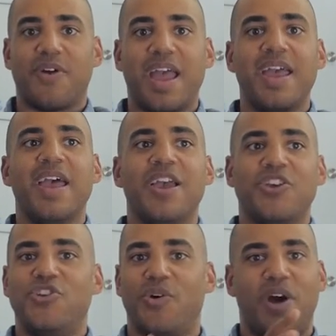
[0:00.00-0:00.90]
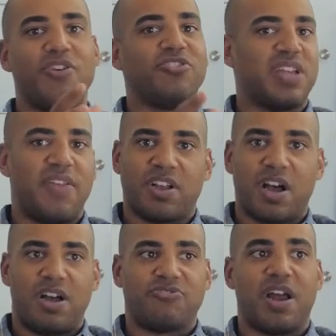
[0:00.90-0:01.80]
right? You don't understand the
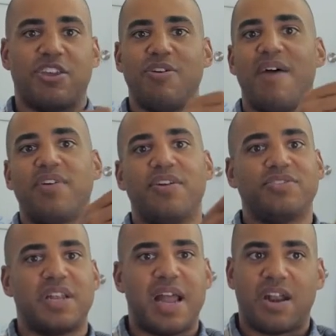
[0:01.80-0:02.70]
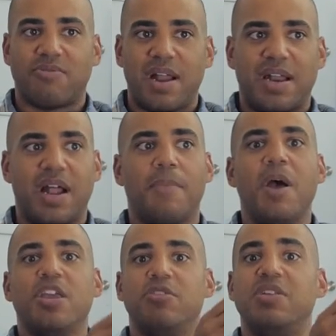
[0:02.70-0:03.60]
contract. You have to understand how to write it up.
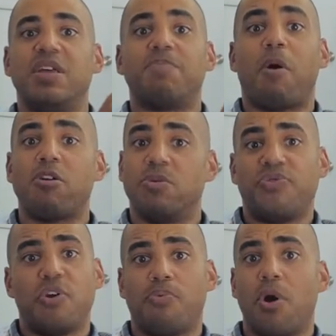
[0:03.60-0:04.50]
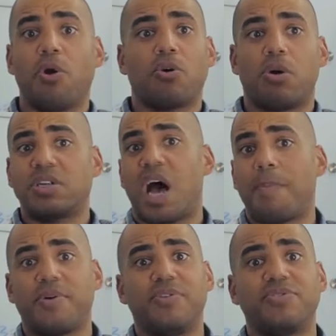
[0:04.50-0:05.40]
You need to partner with your broker or a top
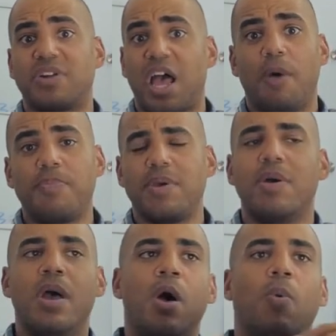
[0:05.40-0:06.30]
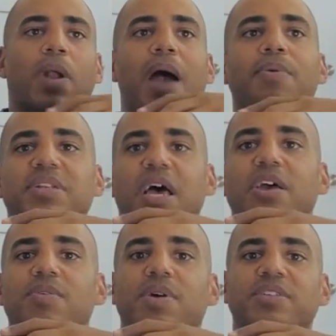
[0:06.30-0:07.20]
producer to help you. What I would tell
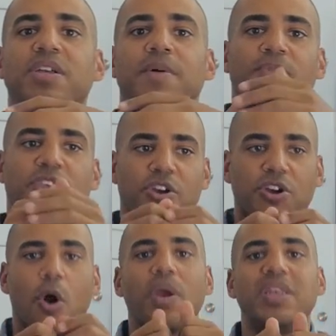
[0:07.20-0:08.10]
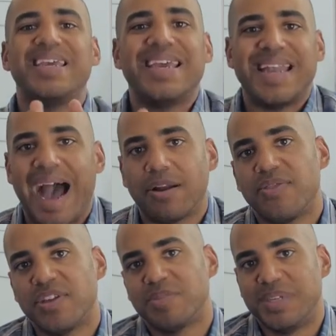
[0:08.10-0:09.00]
you is you're going to get out of
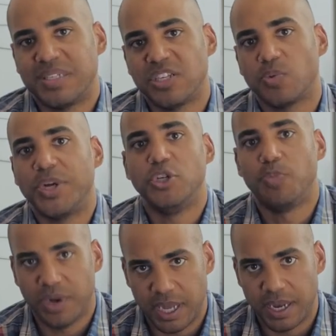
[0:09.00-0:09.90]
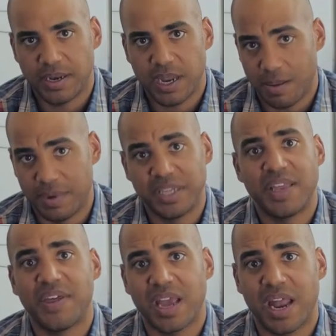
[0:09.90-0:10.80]
this business what you put in. And I'm going to say
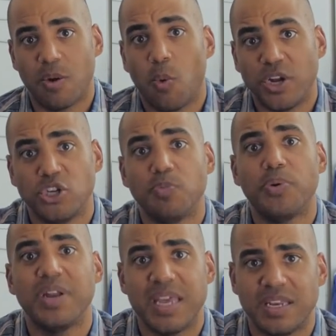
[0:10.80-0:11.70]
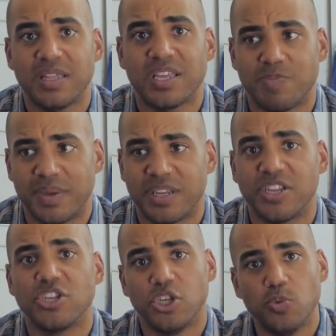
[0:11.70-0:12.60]
that again. What you put into this
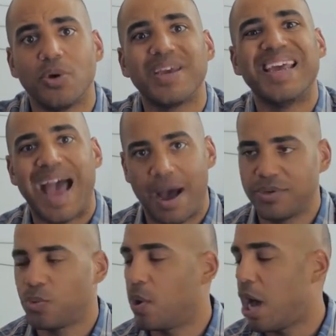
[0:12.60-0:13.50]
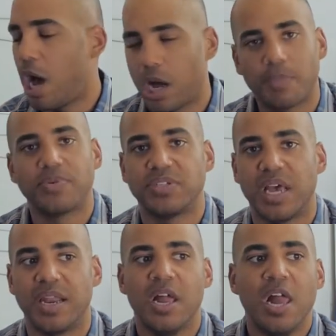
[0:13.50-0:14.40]
business, you will get out 100%.